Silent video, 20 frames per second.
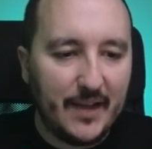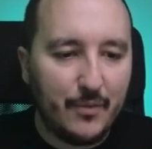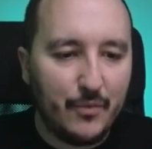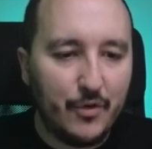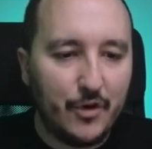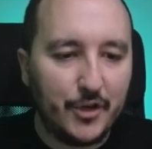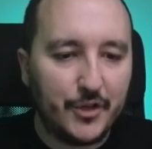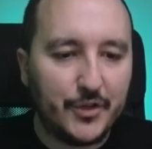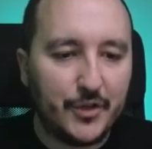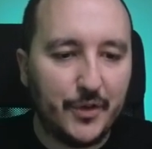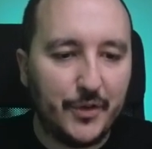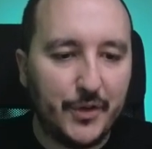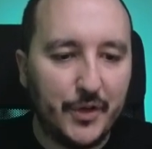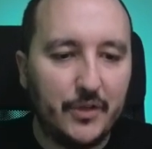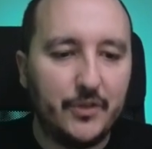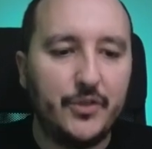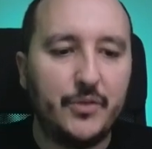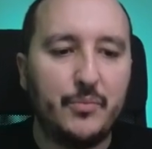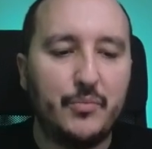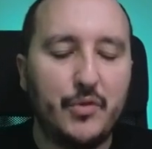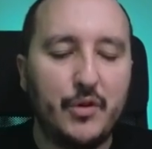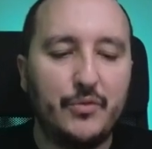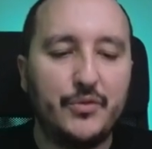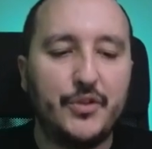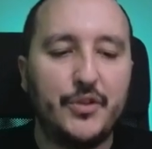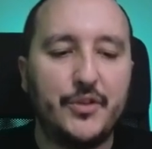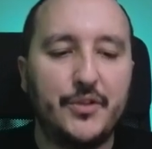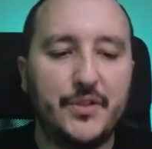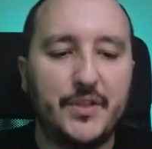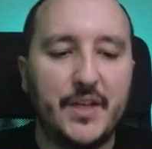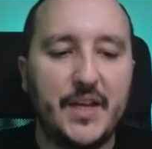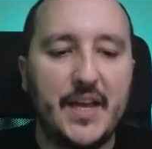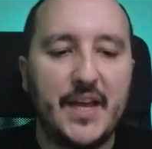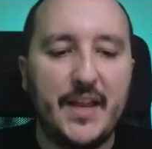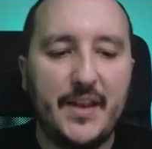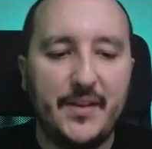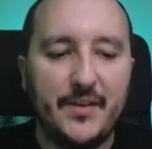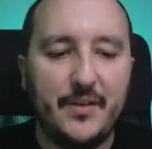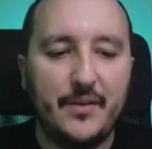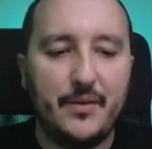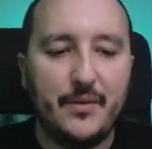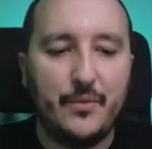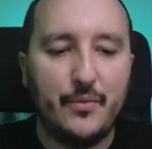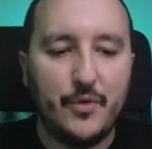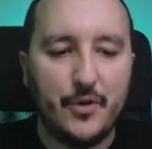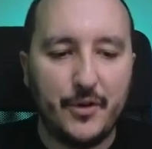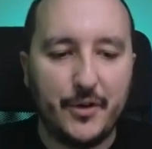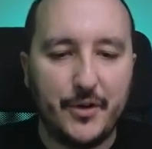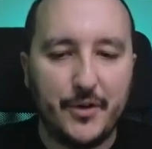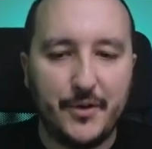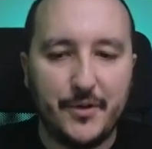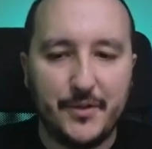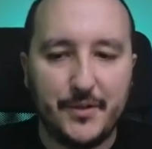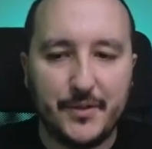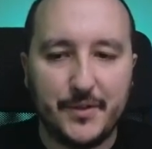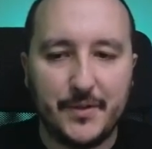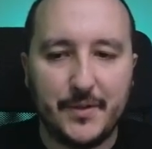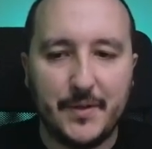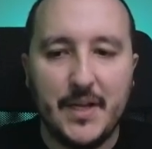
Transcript: works on Node, browsers, and workers.